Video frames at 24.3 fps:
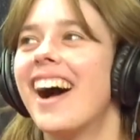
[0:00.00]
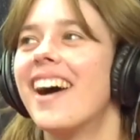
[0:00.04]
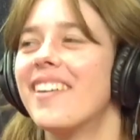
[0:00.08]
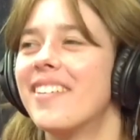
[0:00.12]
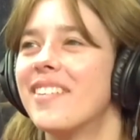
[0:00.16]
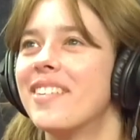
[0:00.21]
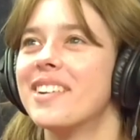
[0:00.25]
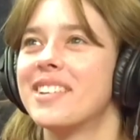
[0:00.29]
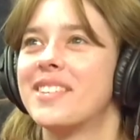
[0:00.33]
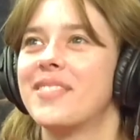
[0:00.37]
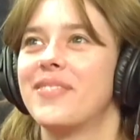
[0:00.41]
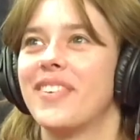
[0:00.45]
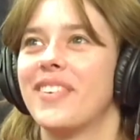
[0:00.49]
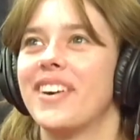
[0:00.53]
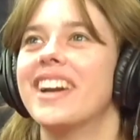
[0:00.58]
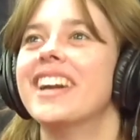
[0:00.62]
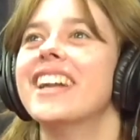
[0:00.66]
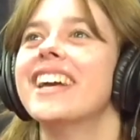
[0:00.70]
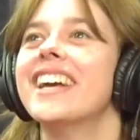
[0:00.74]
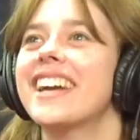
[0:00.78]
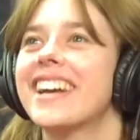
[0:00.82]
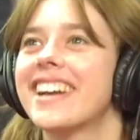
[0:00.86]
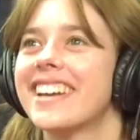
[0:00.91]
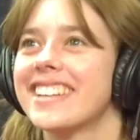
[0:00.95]
that was
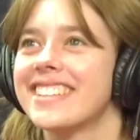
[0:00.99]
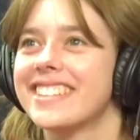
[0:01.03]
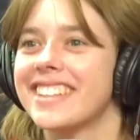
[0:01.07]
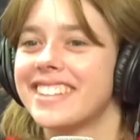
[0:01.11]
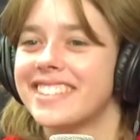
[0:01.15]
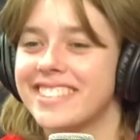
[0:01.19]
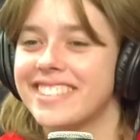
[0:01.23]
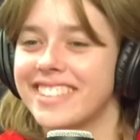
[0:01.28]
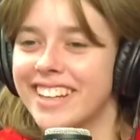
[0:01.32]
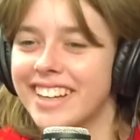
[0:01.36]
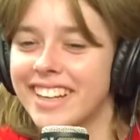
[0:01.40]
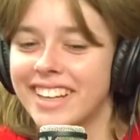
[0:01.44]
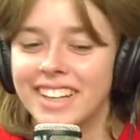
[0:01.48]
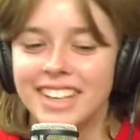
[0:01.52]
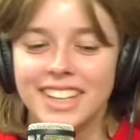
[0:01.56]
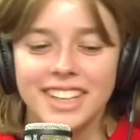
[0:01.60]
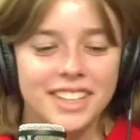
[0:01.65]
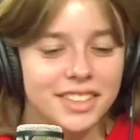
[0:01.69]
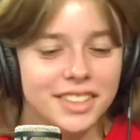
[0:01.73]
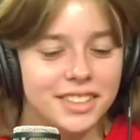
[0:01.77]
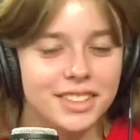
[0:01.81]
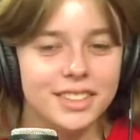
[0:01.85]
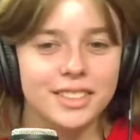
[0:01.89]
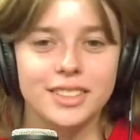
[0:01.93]
funny because it's like
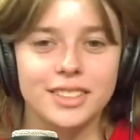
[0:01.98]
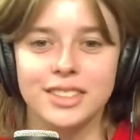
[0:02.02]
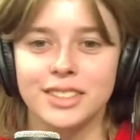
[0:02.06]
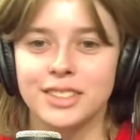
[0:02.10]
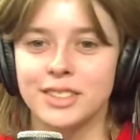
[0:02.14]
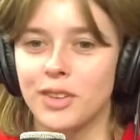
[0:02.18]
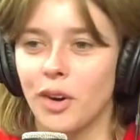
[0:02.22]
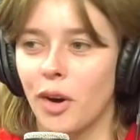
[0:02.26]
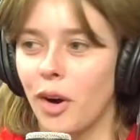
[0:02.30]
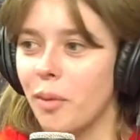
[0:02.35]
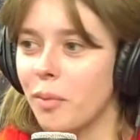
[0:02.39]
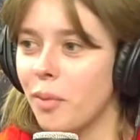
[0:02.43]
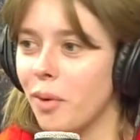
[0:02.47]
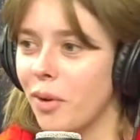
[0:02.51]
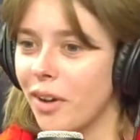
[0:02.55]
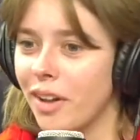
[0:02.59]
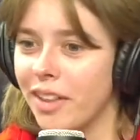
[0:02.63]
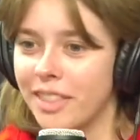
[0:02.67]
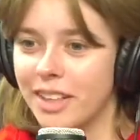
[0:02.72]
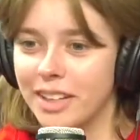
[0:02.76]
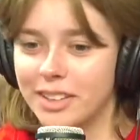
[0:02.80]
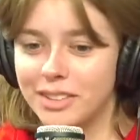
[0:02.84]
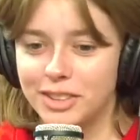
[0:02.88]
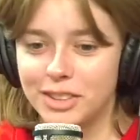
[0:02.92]
she's just normal,
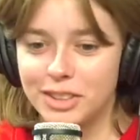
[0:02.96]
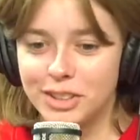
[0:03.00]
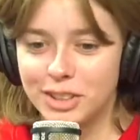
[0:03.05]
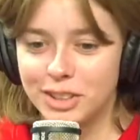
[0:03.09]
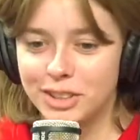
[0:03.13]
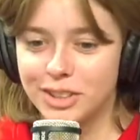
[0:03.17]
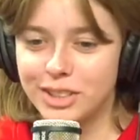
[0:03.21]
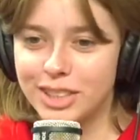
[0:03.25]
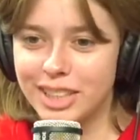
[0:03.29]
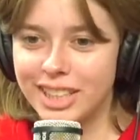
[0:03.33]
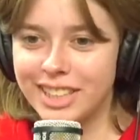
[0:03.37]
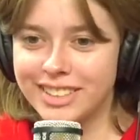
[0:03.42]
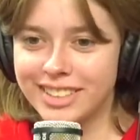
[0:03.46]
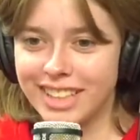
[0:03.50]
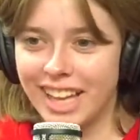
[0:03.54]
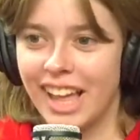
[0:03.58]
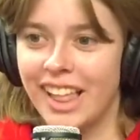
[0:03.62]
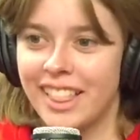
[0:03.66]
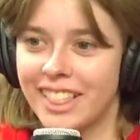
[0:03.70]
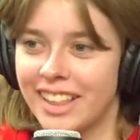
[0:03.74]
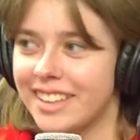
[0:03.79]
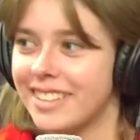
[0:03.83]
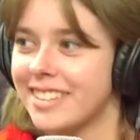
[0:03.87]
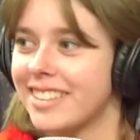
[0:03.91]
and then she just sees it,
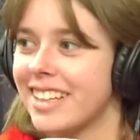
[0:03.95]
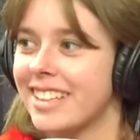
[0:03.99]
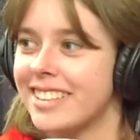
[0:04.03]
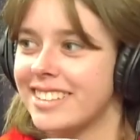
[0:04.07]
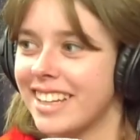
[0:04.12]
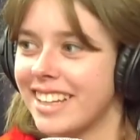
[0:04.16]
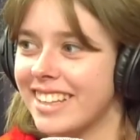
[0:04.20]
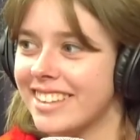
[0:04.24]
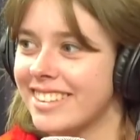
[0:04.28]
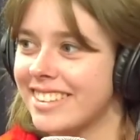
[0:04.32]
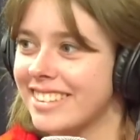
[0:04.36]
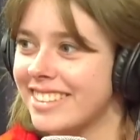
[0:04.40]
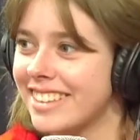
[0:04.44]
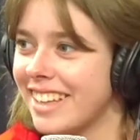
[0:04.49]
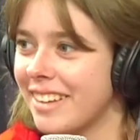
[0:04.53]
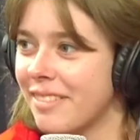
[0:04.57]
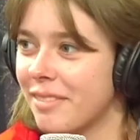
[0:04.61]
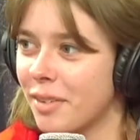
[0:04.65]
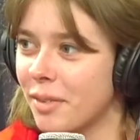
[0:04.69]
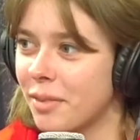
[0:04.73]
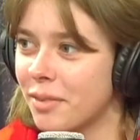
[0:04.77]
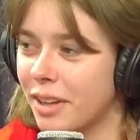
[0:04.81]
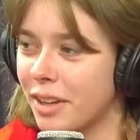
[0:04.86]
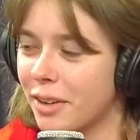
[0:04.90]
and then does it, and then
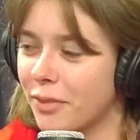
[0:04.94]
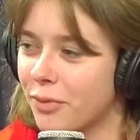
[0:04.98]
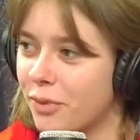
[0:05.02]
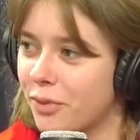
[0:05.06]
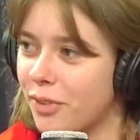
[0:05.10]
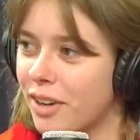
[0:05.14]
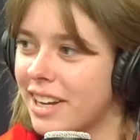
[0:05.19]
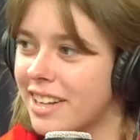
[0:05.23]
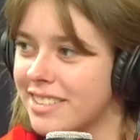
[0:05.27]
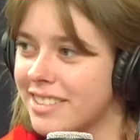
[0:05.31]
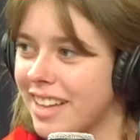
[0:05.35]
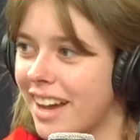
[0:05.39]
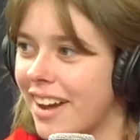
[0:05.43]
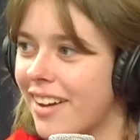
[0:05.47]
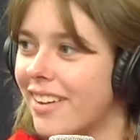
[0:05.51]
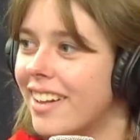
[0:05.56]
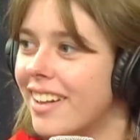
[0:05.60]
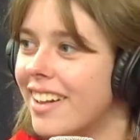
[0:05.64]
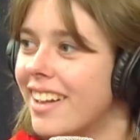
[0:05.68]
everyone like. And her face out.